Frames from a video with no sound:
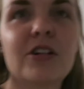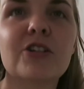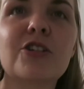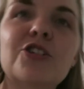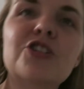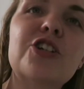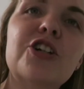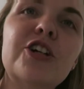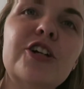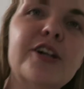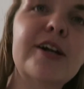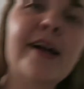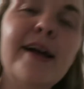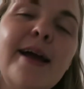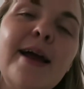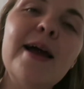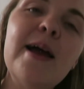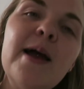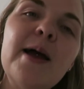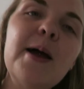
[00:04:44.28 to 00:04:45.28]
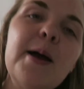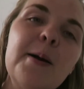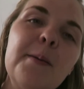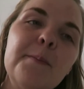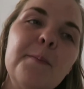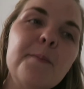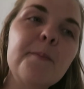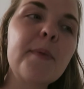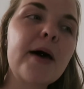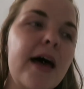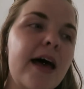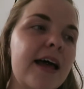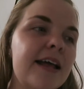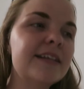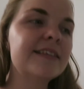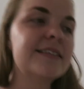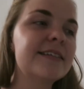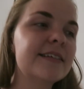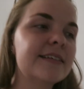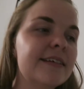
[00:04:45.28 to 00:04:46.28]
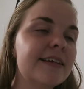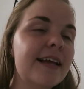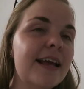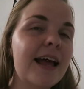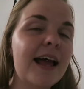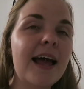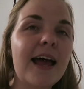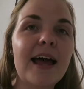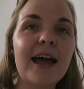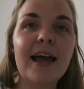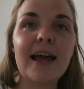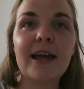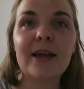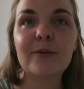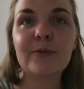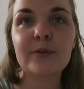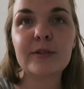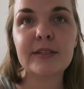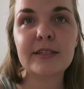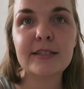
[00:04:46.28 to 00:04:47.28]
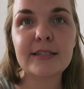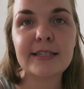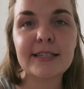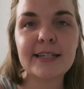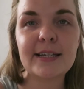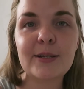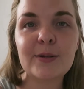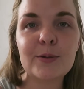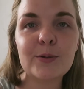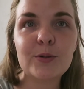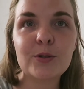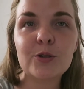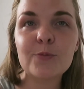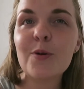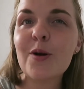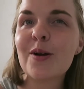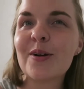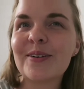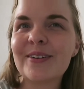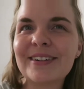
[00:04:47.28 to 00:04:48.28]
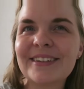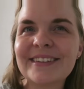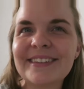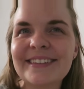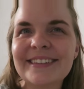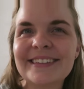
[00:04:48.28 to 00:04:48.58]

not sure. But I will see you tomorrow.